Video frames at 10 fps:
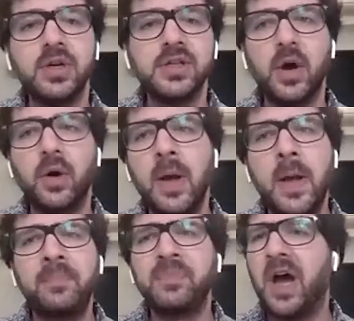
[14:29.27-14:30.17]
So
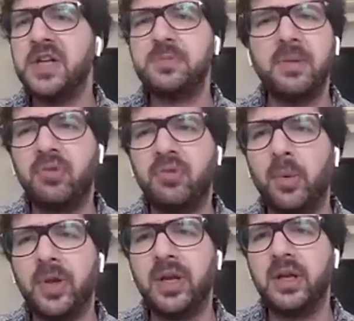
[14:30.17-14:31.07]
I spent
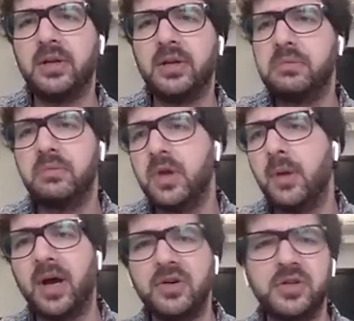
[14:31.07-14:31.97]
probably
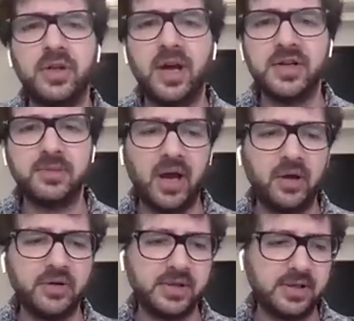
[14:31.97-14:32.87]
about
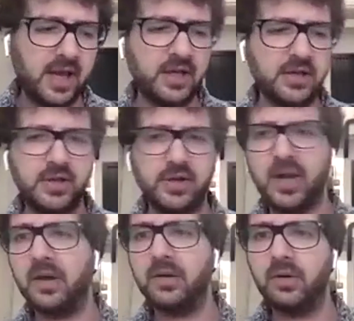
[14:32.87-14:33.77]
£2,000 getting to
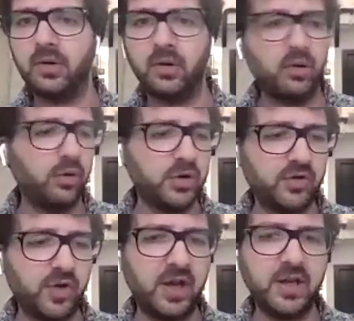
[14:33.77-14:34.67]
that launch
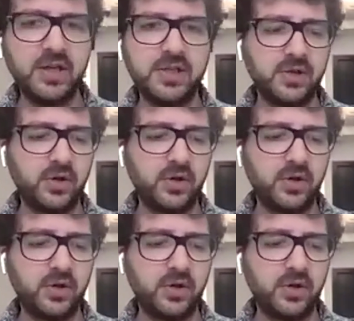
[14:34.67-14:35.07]
phase.